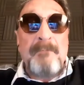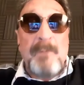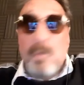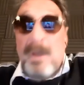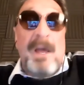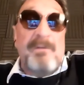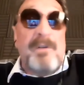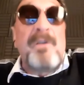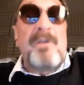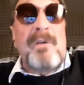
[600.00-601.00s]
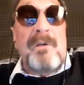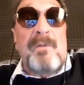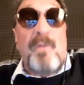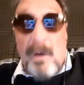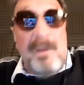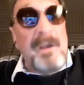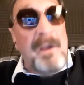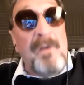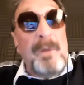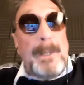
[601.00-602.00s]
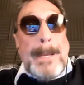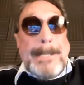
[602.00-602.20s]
we have learned one thing only.